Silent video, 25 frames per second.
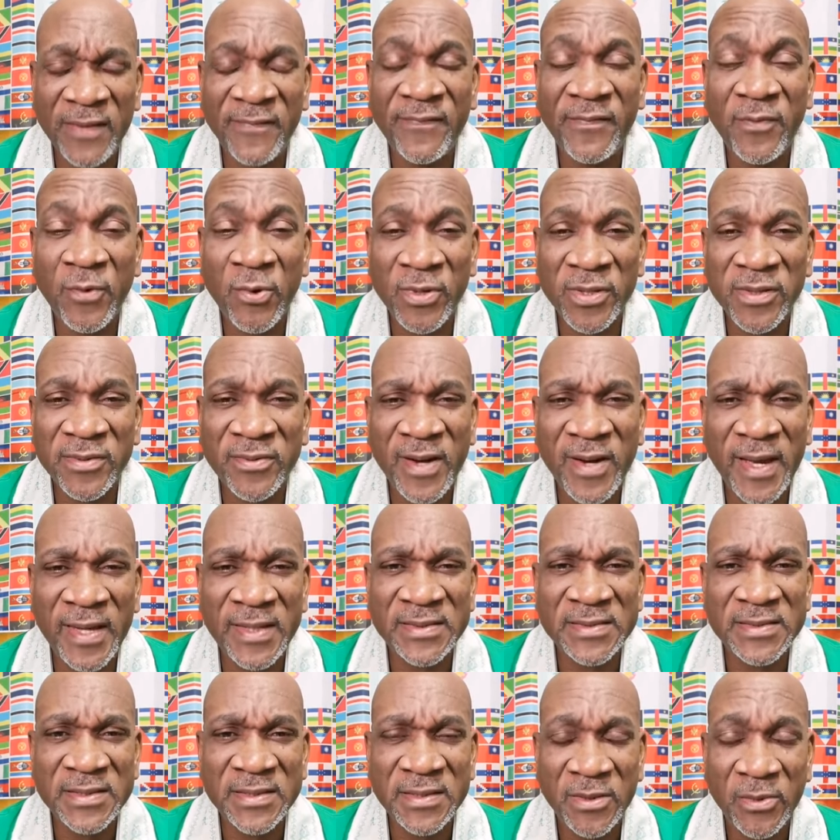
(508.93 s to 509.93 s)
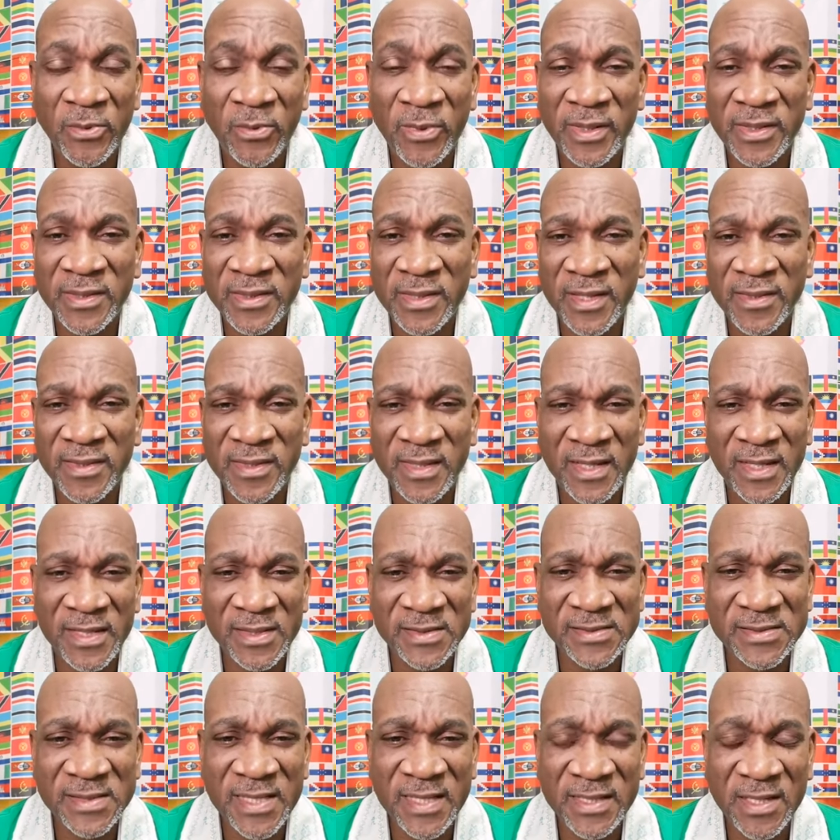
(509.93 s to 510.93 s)
and forthright with the
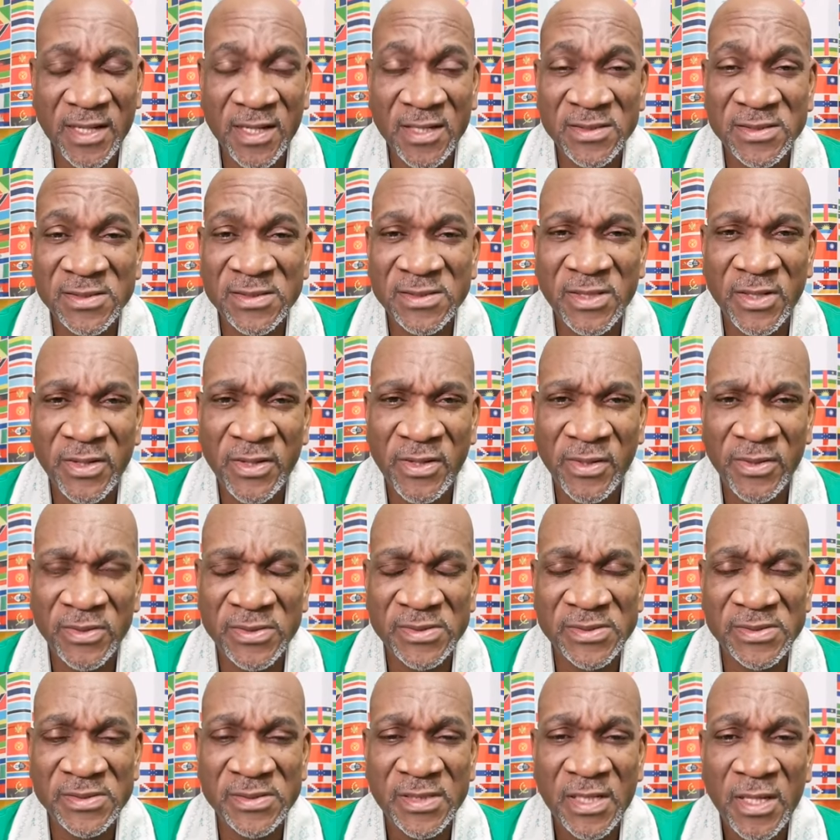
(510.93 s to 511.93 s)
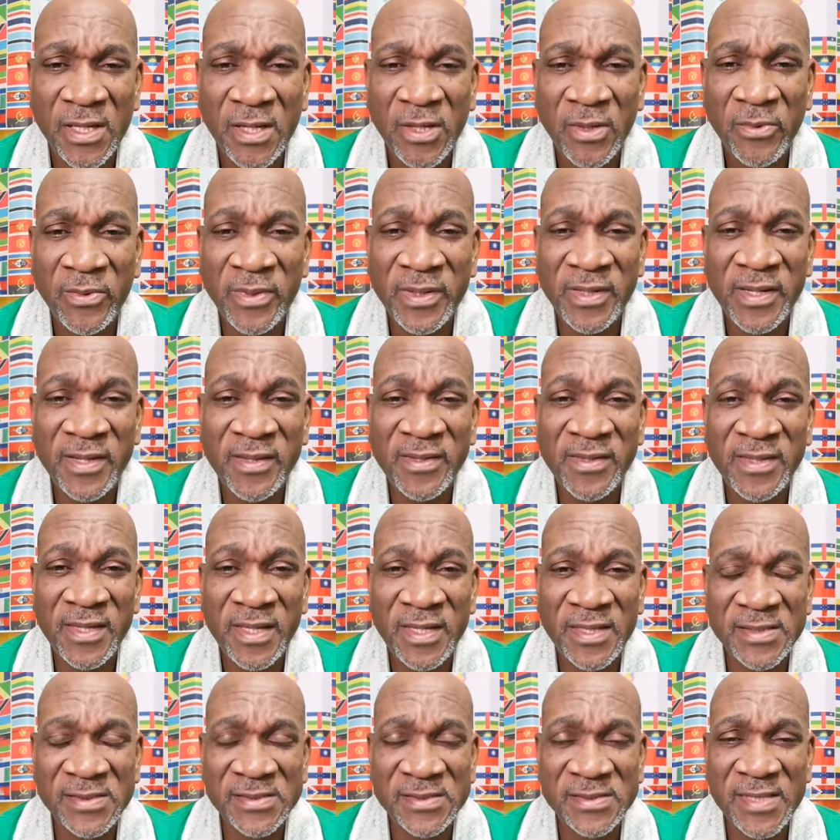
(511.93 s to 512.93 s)
things that concern us, with the
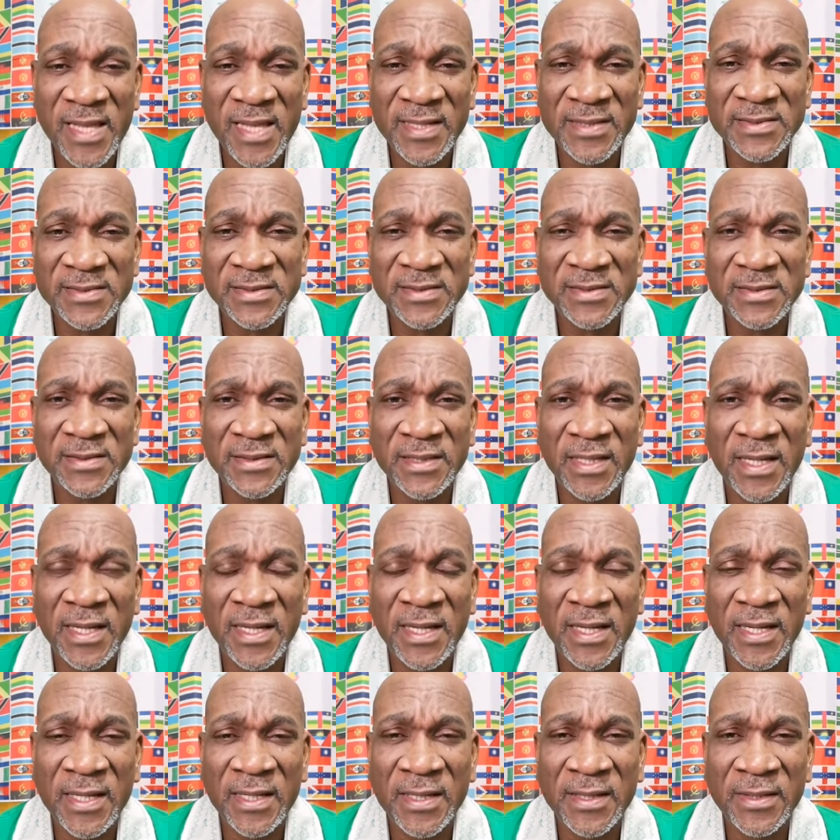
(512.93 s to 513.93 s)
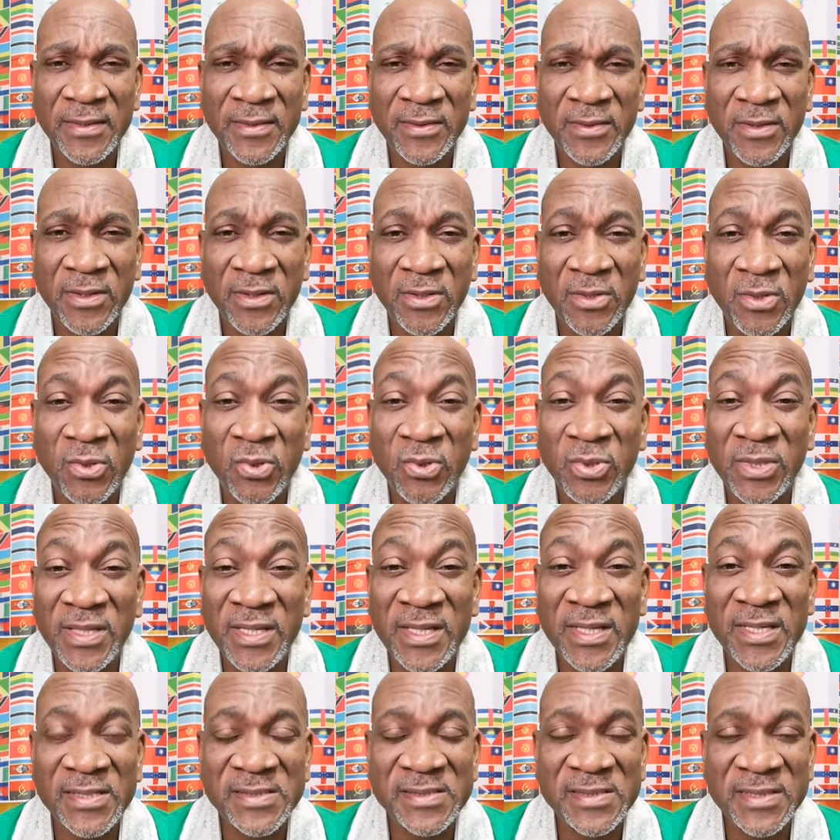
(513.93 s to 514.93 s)
things that uh,
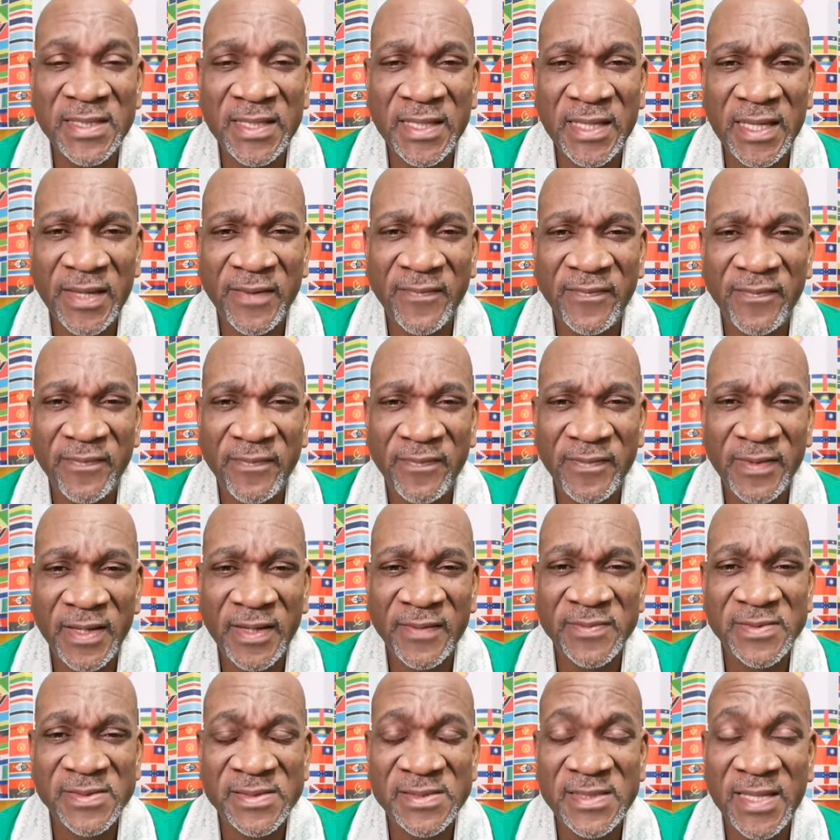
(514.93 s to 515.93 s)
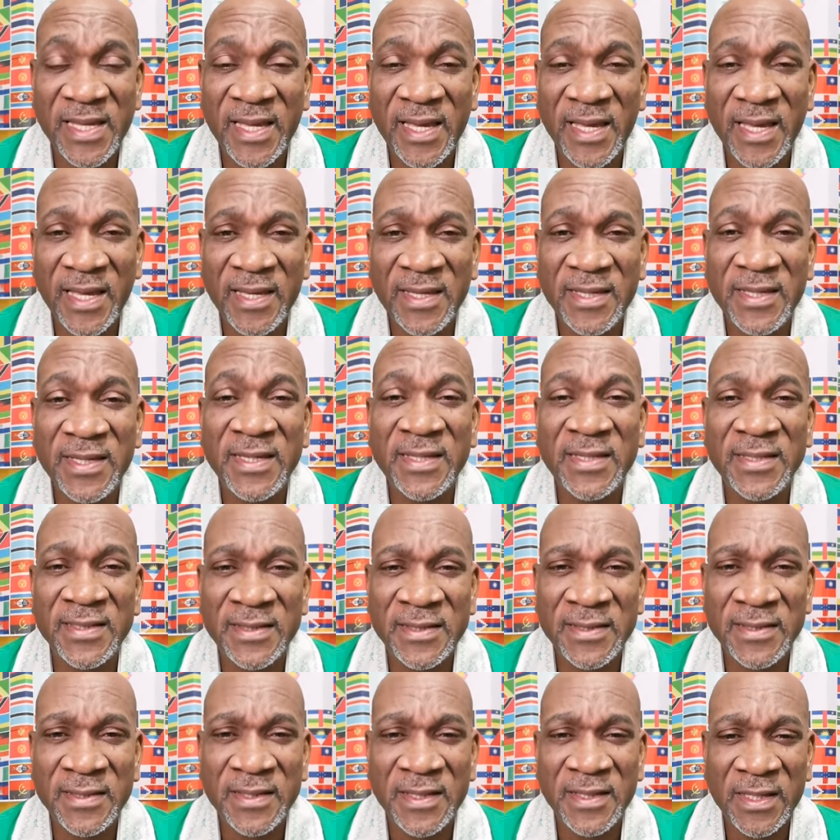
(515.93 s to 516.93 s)
could easily, if, if stay
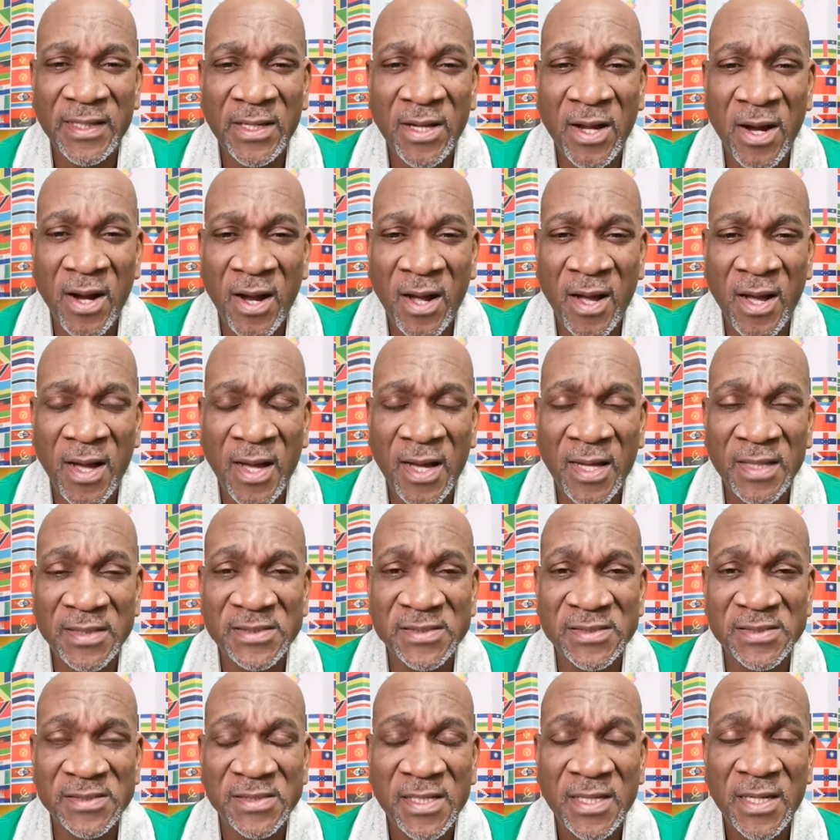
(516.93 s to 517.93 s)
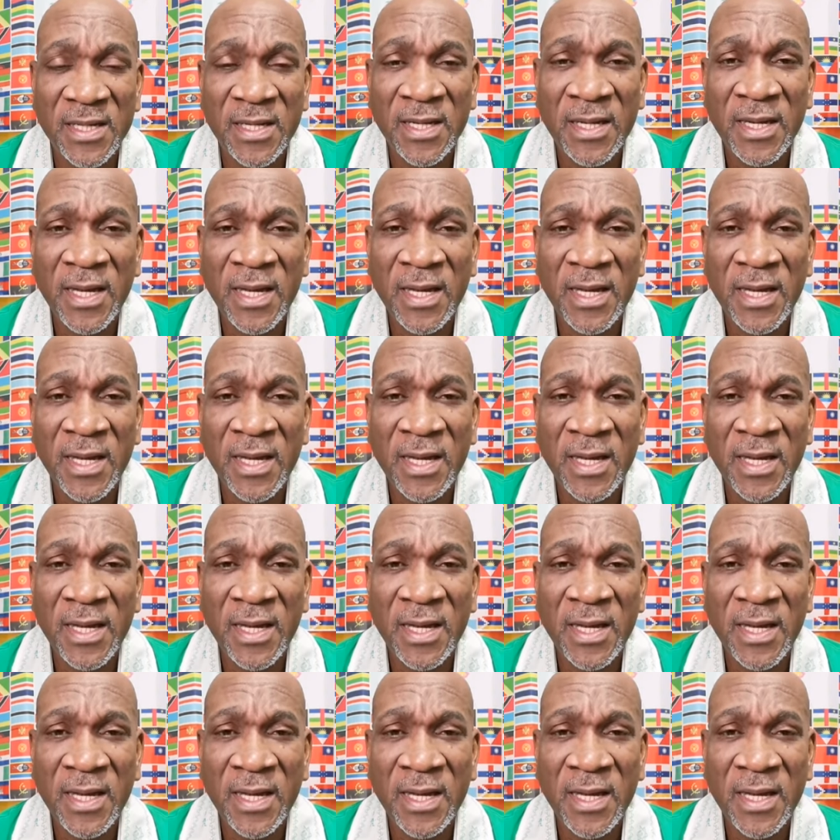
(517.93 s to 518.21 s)
hidden in our hearts,